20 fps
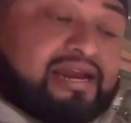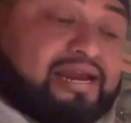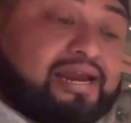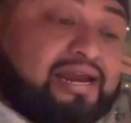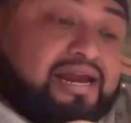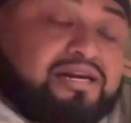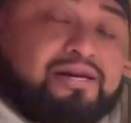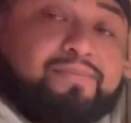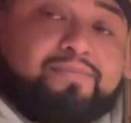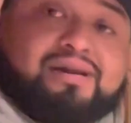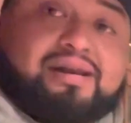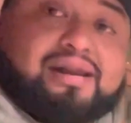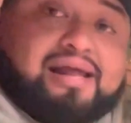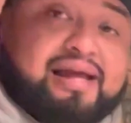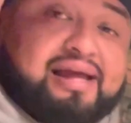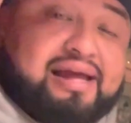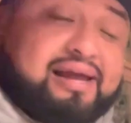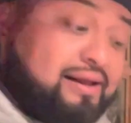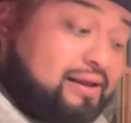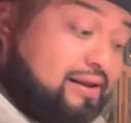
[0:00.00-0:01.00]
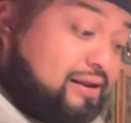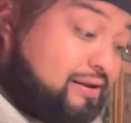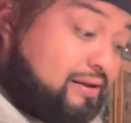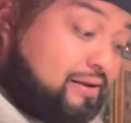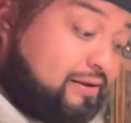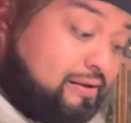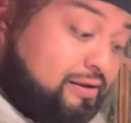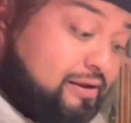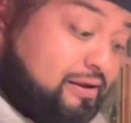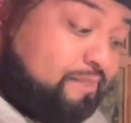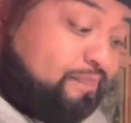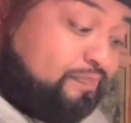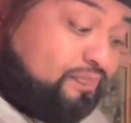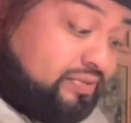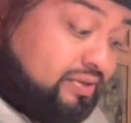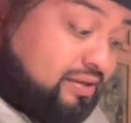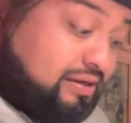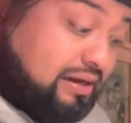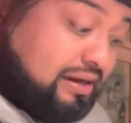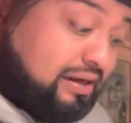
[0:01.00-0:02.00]
And I'm glad. It's creamy.
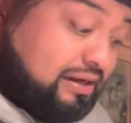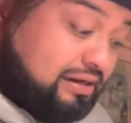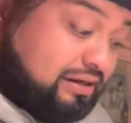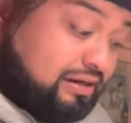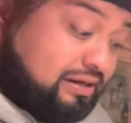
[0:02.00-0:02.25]
It's just.